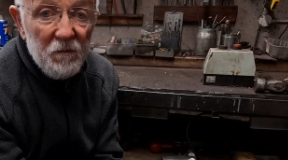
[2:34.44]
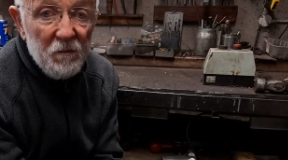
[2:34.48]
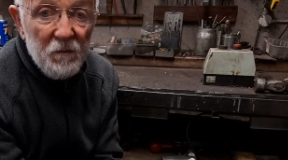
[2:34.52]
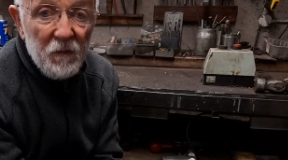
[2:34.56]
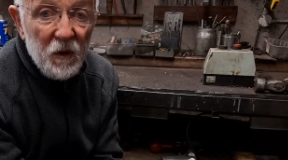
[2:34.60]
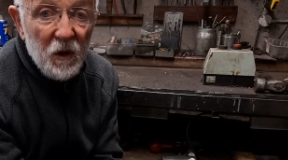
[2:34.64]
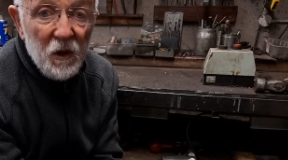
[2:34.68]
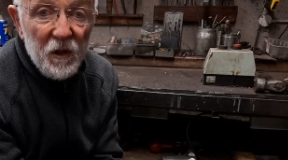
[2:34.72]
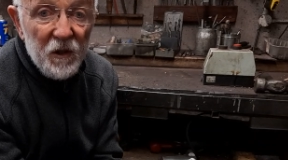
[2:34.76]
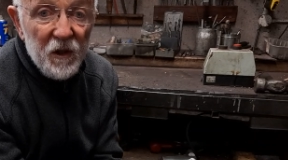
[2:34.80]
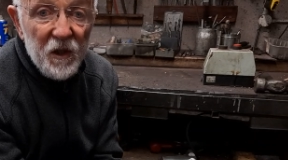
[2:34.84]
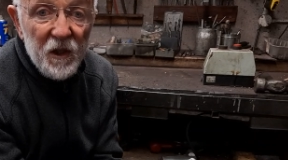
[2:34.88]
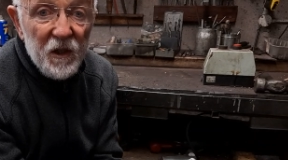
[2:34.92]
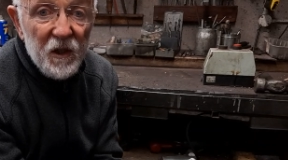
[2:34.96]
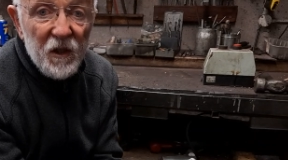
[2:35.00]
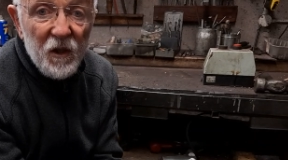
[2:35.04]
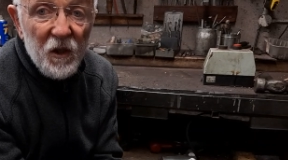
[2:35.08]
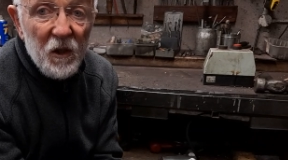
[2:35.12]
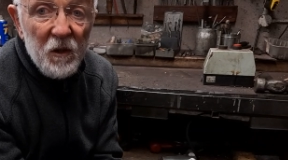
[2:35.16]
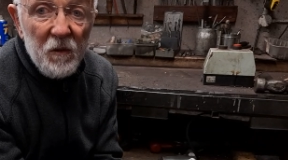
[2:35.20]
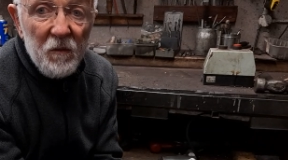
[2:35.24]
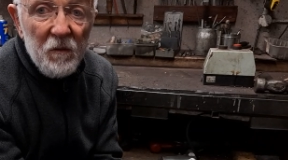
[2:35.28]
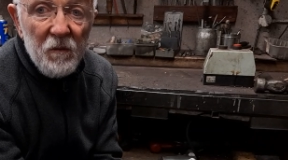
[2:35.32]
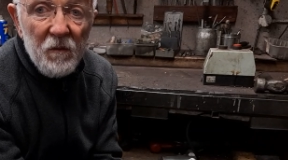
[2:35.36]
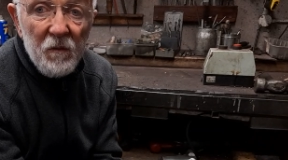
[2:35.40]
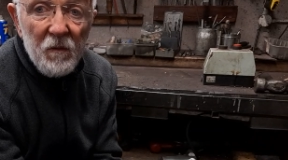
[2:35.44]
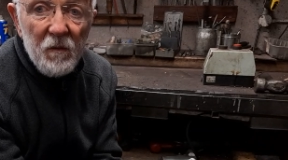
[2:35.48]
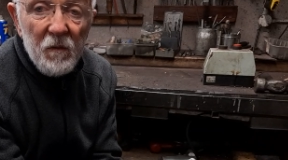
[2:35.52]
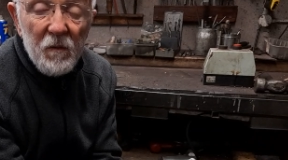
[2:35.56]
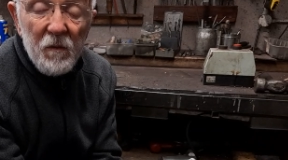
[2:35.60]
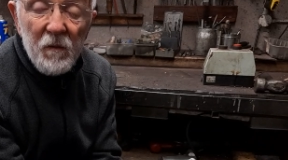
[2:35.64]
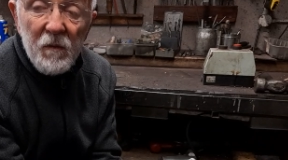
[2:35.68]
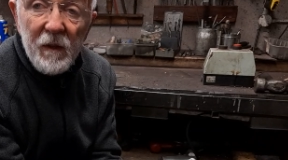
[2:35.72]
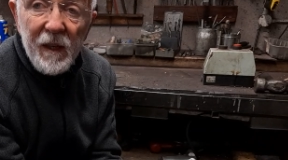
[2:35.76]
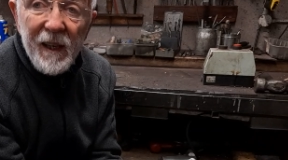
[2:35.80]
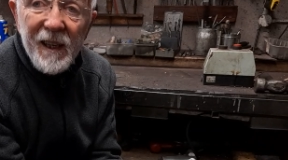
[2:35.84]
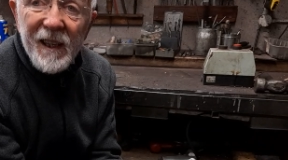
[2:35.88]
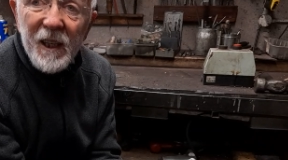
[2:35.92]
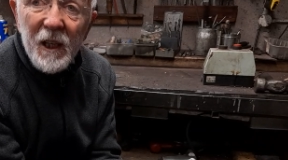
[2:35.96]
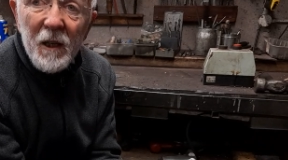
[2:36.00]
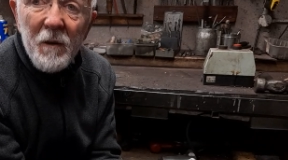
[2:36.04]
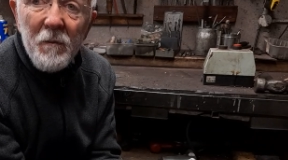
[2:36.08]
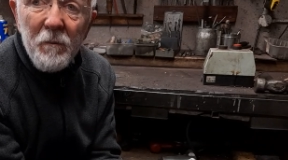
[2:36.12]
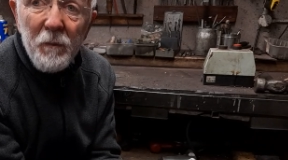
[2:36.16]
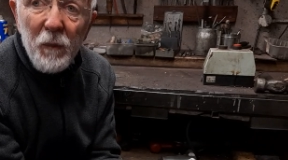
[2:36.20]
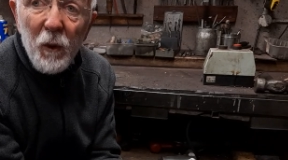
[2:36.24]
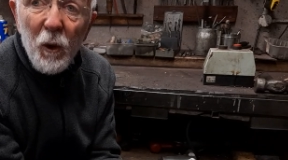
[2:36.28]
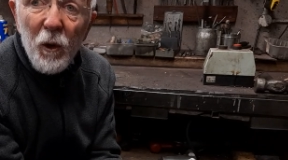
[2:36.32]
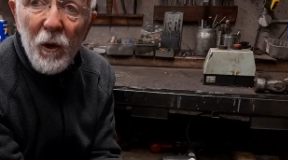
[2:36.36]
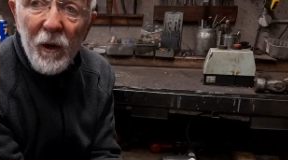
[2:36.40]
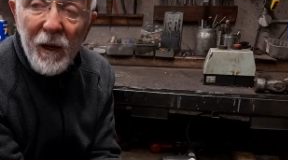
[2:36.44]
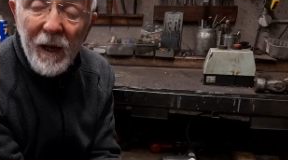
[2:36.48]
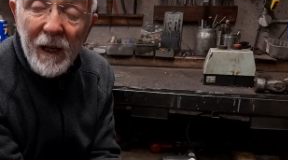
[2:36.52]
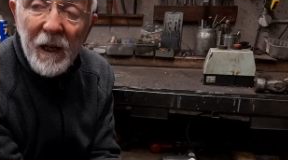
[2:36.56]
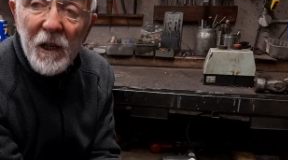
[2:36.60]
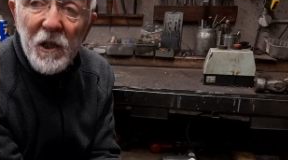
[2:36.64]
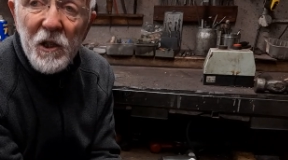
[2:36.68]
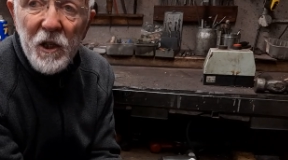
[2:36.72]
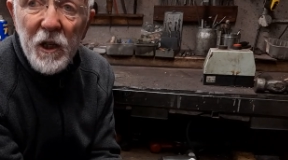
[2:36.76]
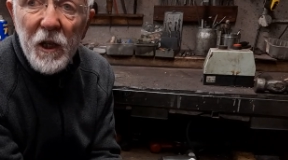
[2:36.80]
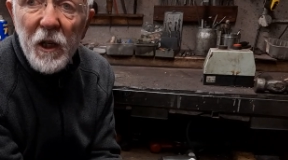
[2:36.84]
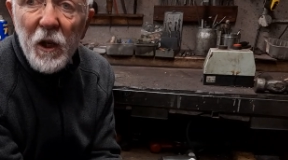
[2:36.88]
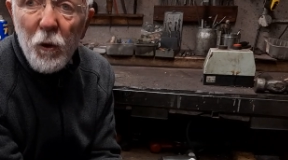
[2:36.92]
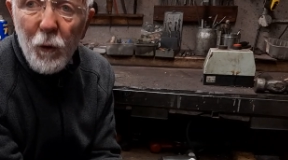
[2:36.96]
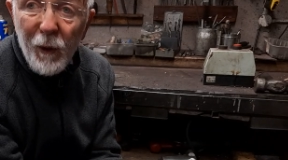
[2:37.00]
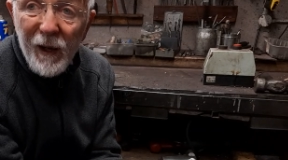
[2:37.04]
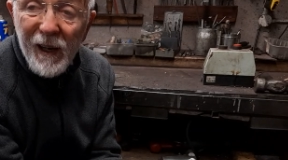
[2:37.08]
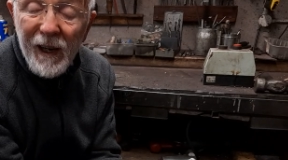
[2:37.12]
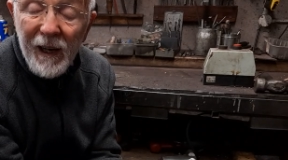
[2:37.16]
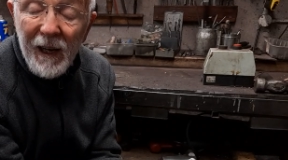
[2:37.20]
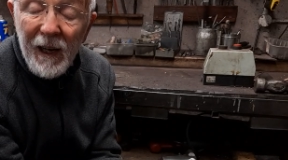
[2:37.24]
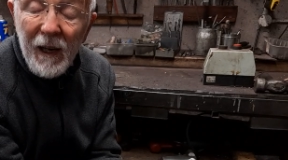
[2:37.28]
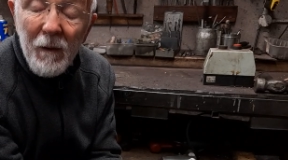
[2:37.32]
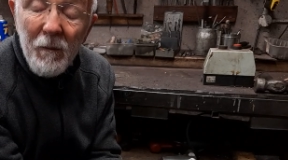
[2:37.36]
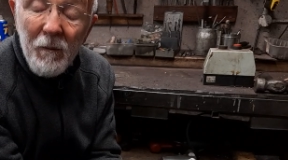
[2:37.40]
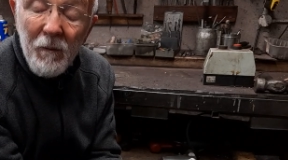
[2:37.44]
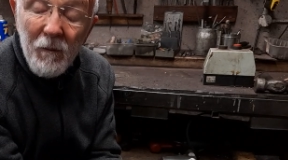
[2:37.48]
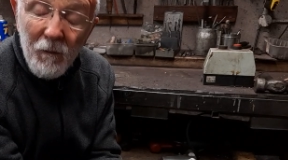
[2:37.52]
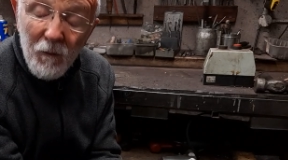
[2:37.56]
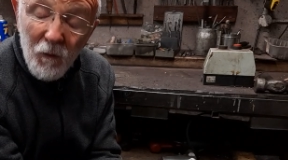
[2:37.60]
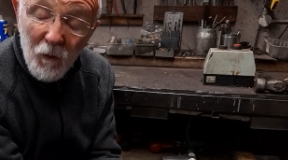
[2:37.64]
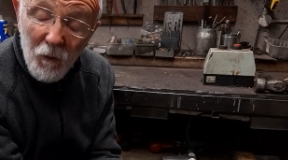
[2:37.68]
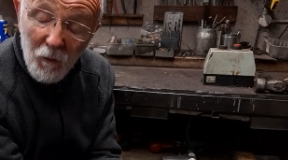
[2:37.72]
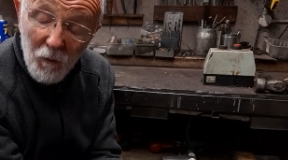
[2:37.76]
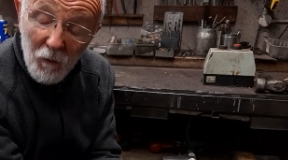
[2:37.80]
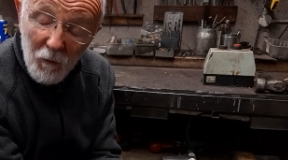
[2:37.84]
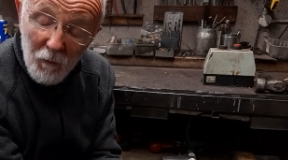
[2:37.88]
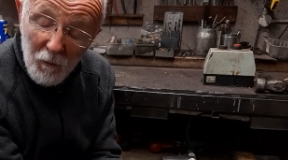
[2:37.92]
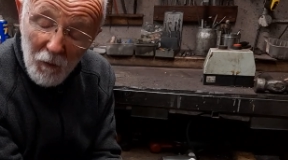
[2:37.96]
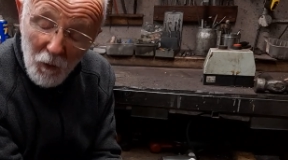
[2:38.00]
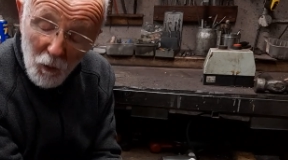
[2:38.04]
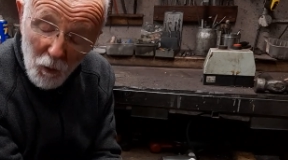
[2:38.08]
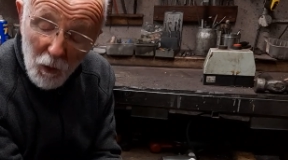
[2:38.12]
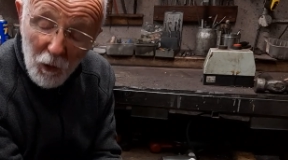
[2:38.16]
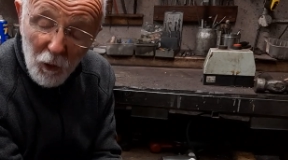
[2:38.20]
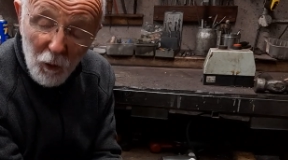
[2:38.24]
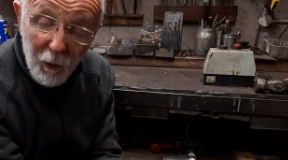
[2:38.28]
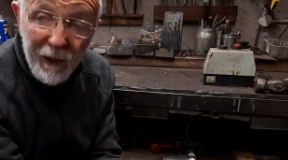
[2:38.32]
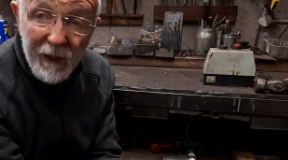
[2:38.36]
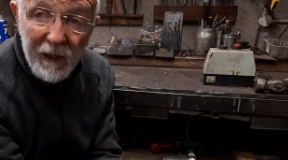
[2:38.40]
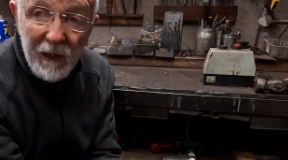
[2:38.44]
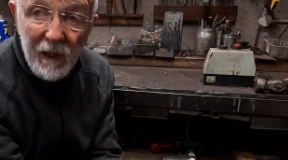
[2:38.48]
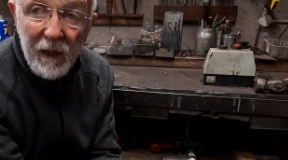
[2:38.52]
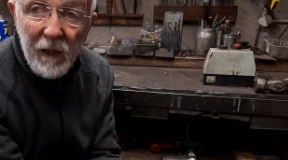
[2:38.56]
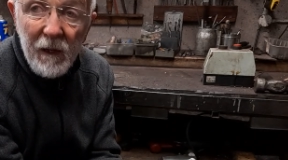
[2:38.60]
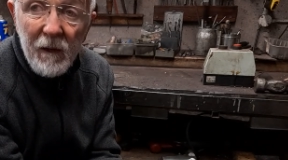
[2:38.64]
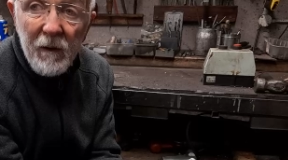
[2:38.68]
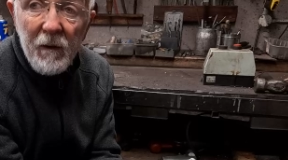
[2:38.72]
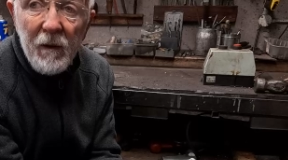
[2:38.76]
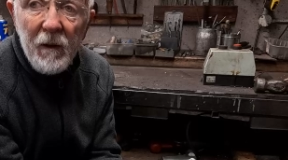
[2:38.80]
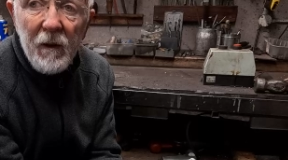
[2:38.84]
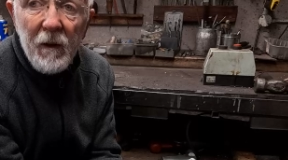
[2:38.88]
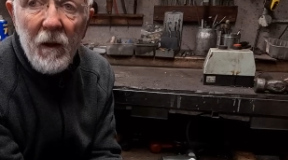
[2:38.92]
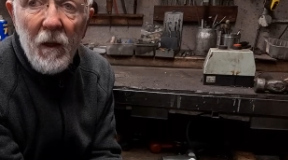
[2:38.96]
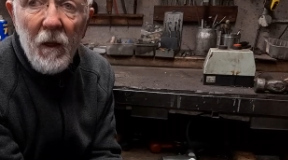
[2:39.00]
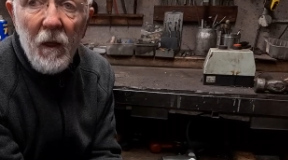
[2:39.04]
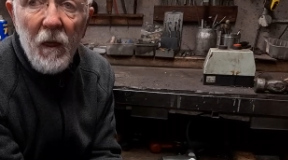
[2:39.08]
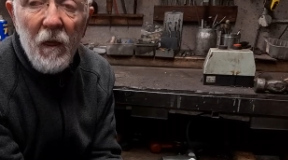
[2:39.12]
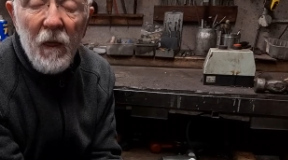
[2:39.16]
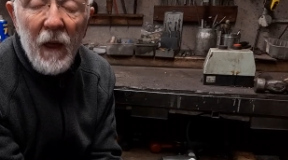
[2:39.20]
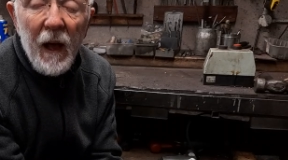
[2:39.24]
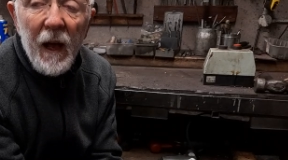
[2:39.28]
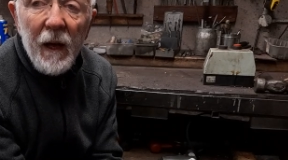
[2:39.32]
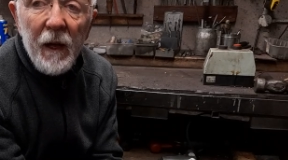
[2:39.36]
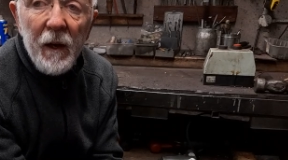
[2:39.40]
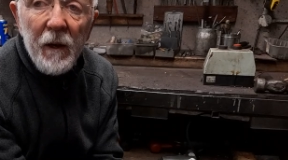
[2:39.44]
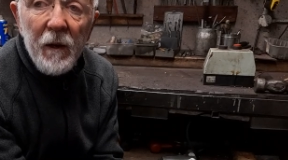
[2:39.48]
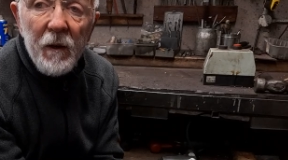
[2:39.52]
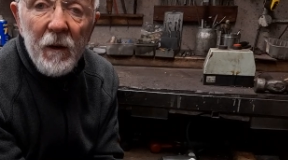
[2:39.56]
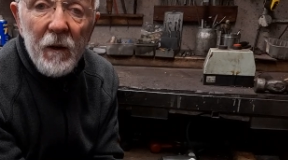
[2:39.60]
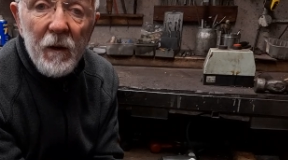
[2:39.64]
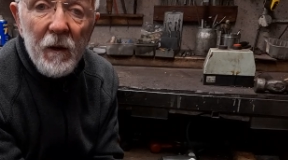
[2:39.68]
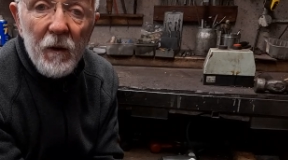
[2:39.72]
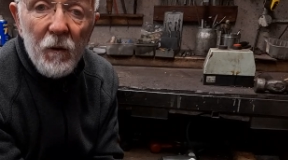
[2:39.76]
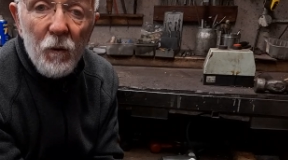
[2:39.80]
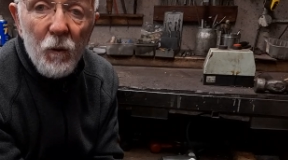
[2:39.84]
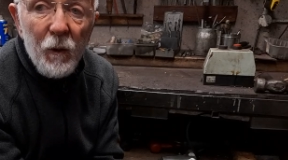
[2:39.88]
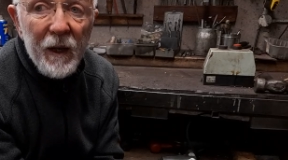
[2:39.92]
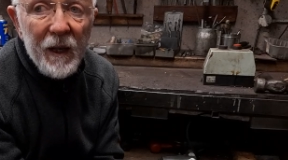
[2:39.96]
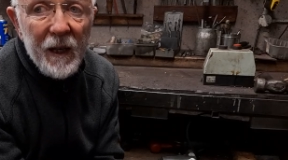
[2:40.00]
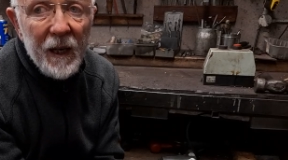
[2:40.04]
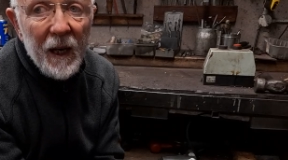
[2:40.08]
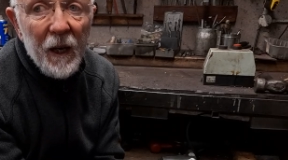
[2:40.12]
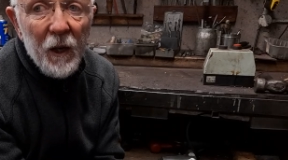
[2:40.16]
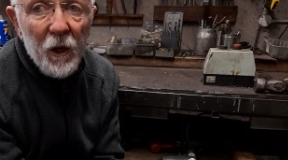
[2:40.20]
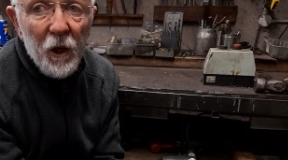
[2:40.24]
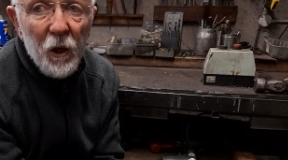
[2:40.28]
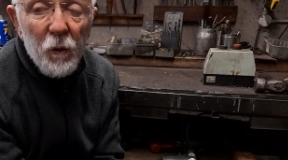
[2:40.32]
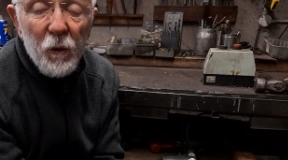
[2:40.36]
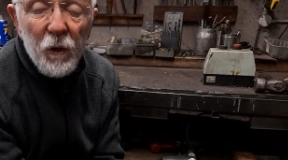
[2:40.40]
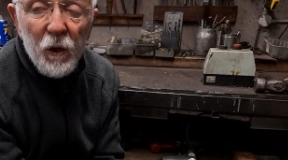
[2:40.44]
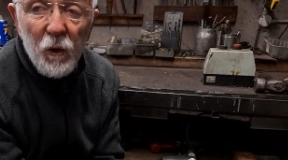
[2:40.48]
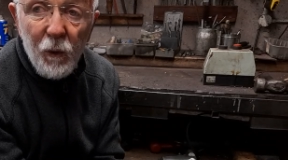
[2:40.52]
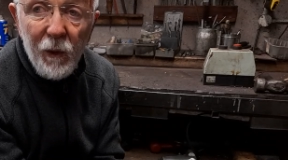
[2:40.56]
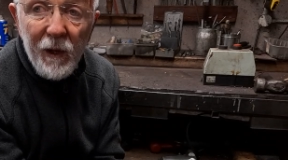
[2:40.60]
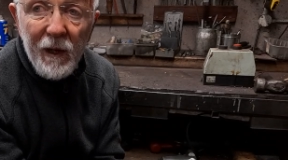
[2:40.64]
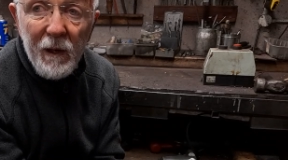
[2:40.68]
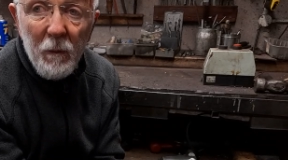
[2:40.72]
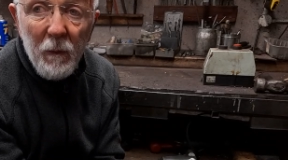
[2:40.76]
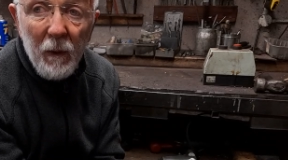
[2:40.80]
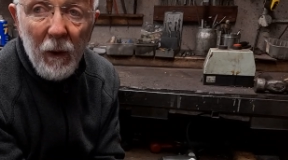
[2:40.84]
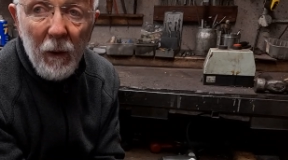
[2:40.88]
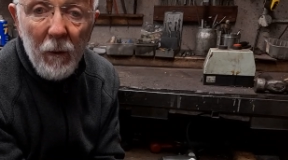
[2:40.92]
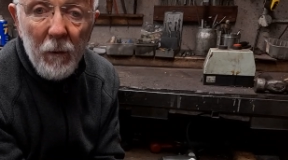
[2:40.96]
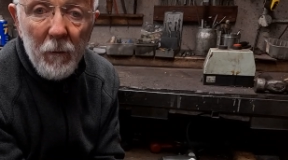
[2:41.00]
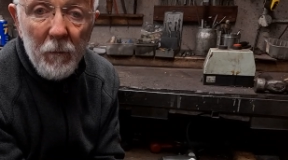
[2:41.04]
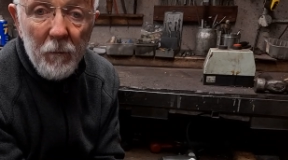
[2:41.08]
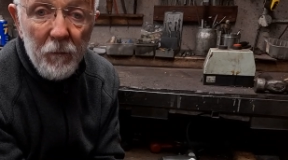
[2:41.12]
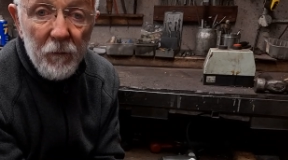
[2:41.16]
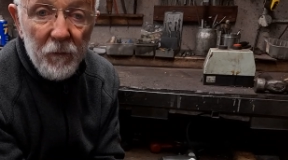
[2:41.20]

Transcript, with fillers: because it's got it can burn energy quicker, more quickly than we can do with the wheelbarrow.